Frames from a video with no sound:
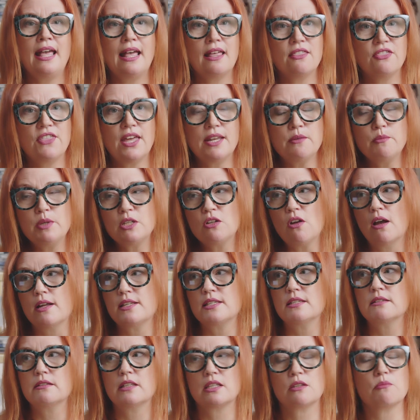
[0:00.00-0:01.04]
and then we got
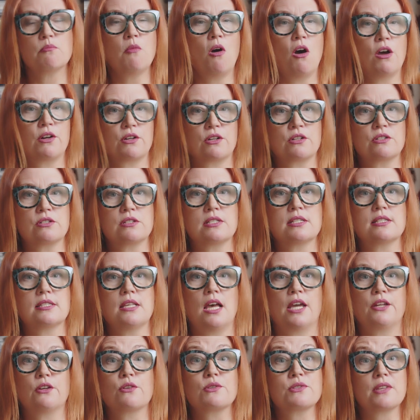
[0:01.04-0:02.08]
to like modern
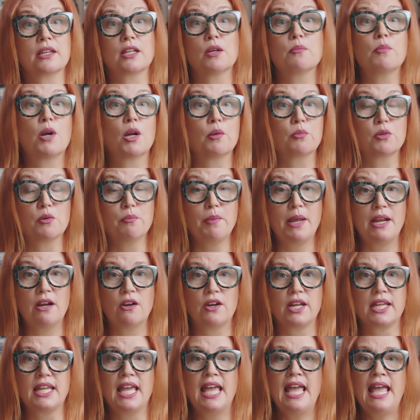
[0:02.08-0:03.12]
designers like a Barbara
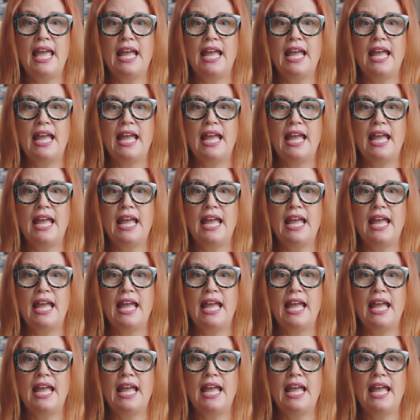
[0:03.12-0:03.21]
Barry,